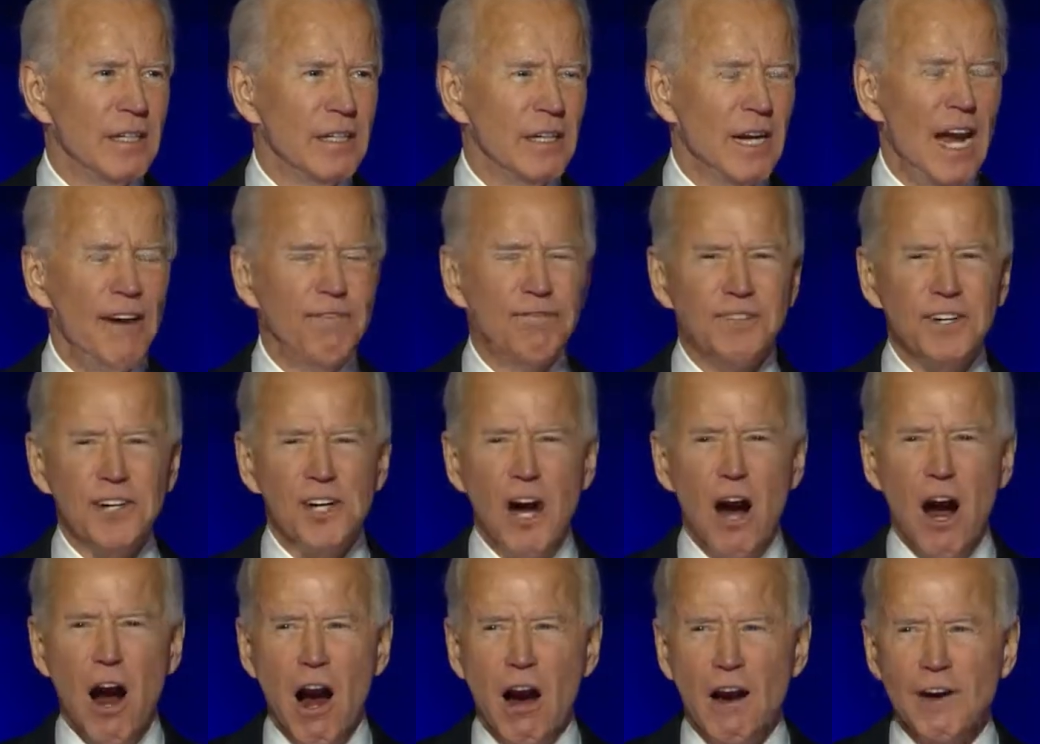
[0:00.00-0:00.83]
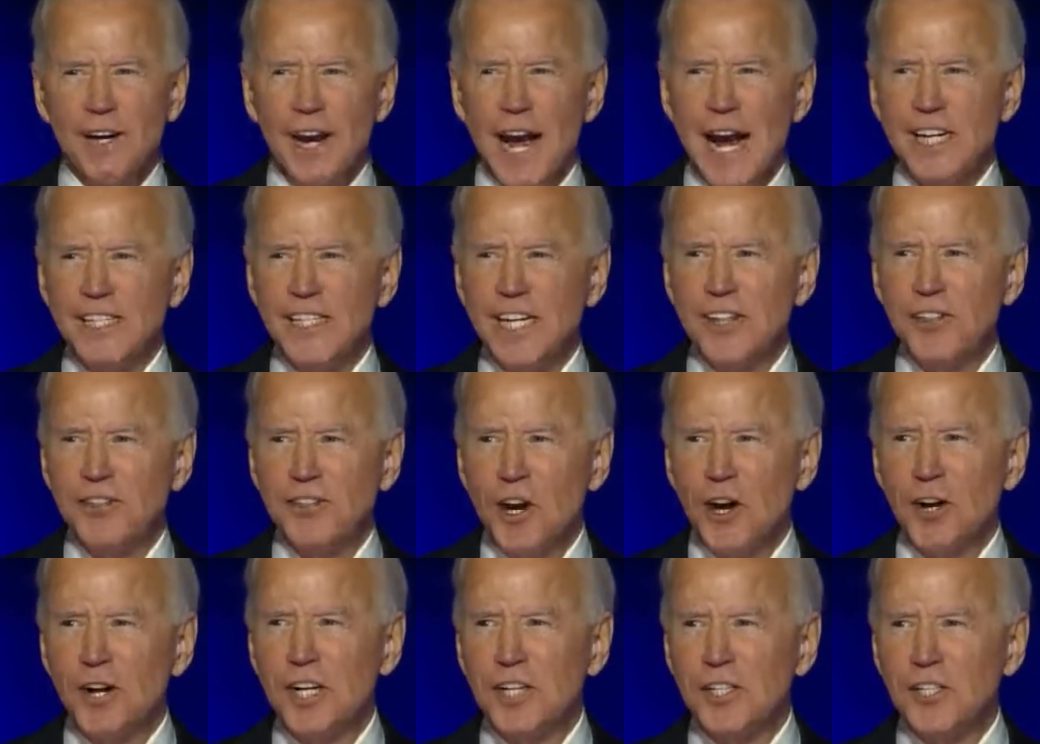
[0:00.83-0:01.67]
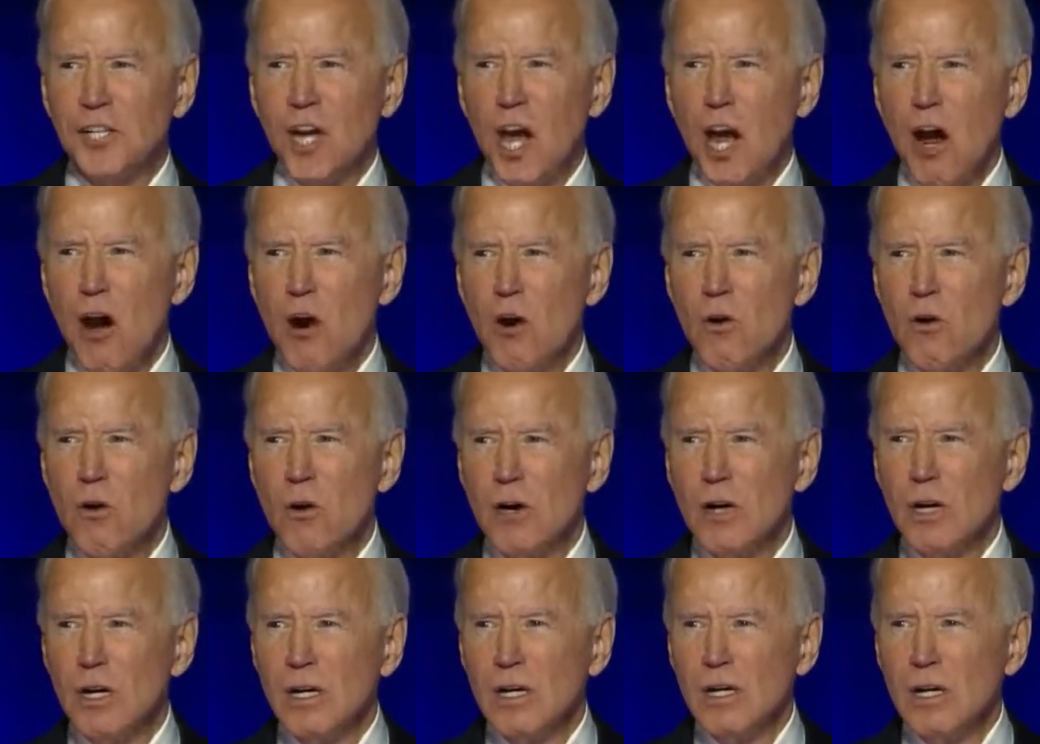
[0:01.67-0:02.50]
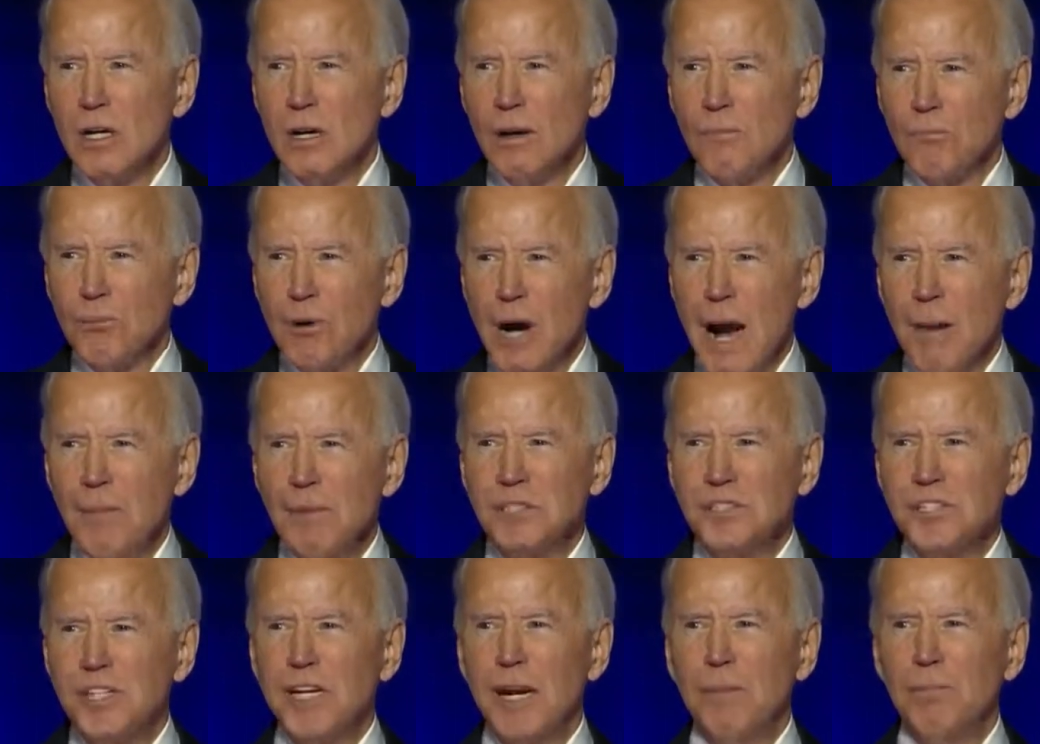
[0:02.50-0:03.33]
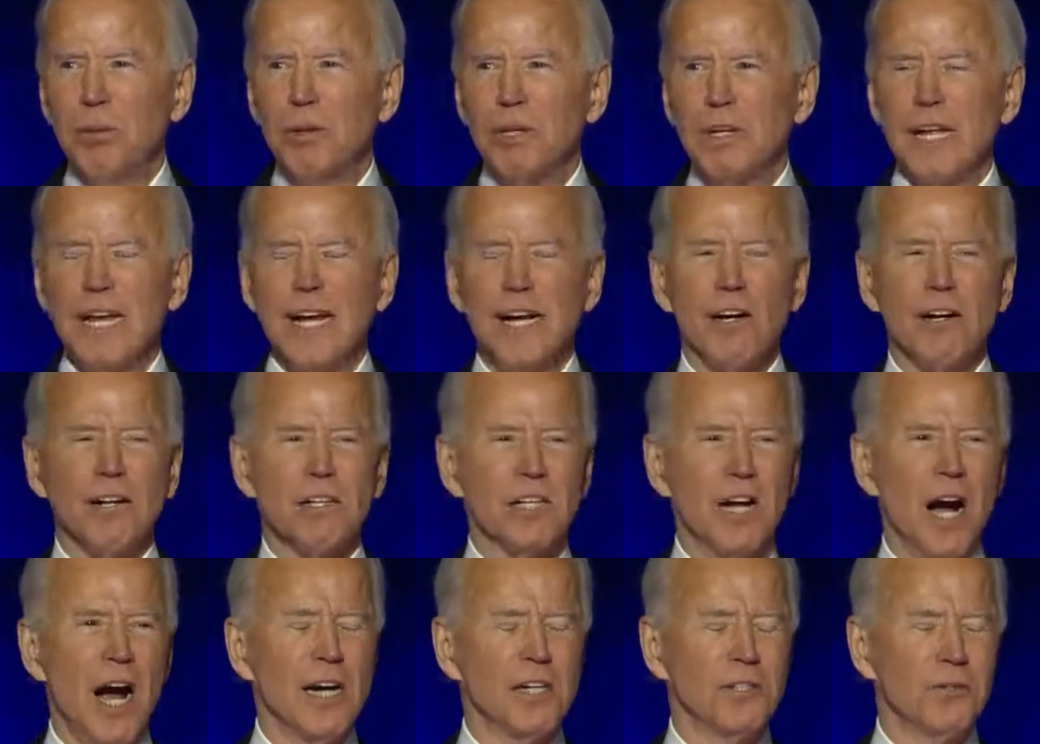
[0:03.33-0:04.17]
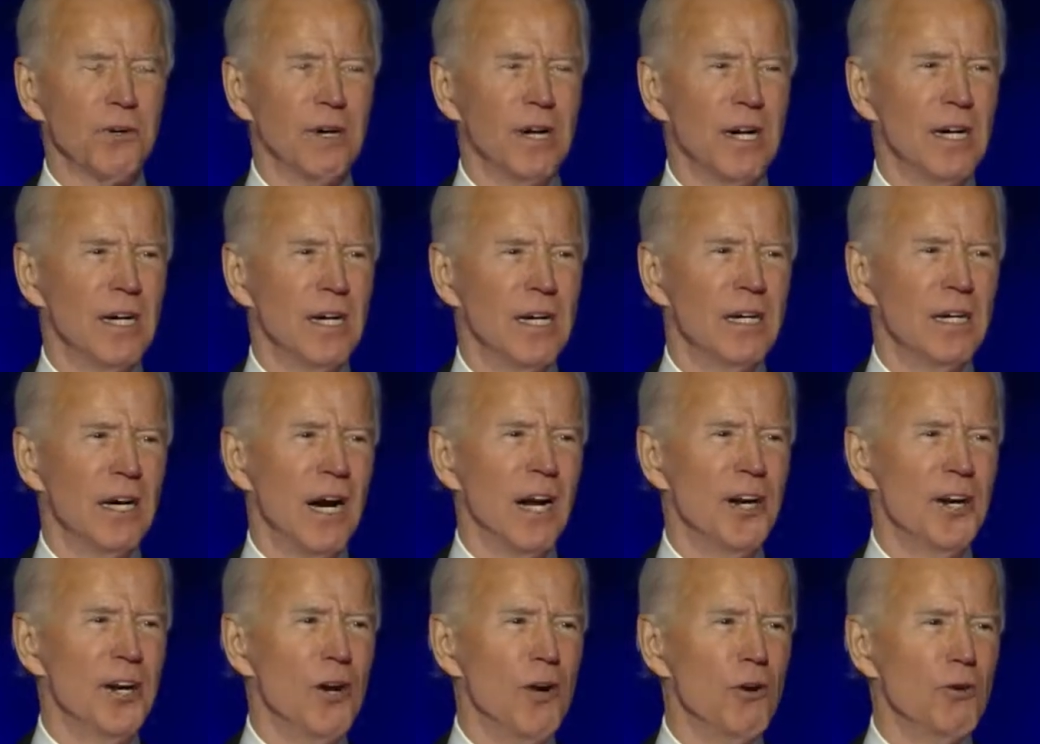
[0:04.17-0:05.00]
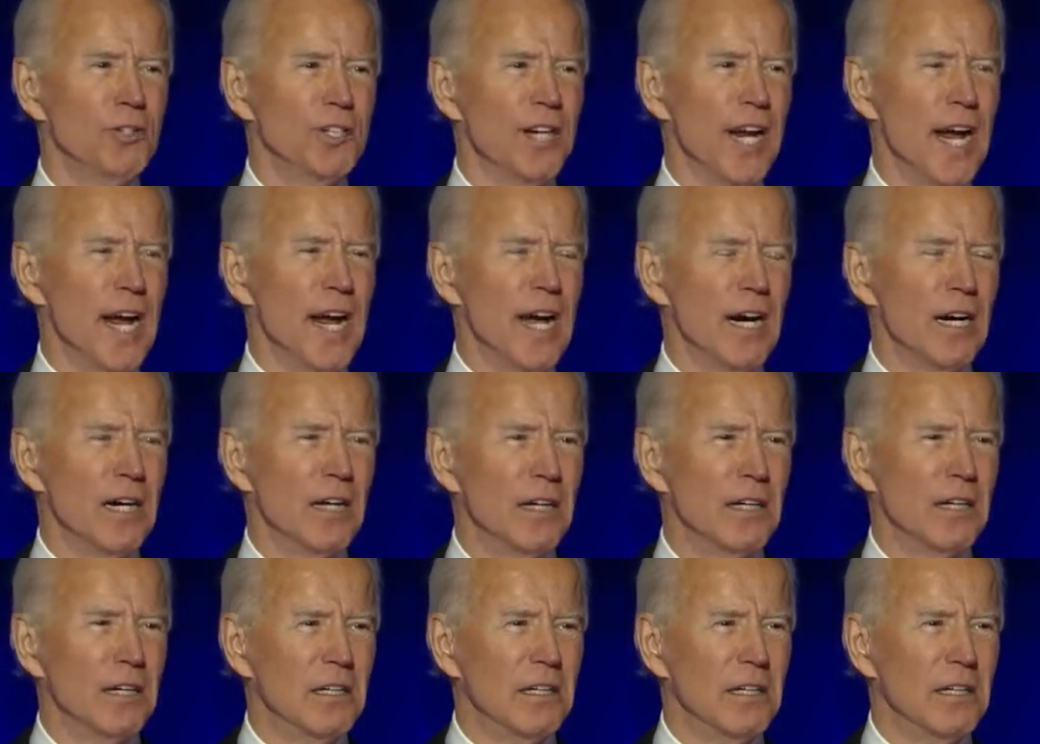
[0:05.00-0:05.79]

FDR in 1932, promising a beleaguered country a new deal.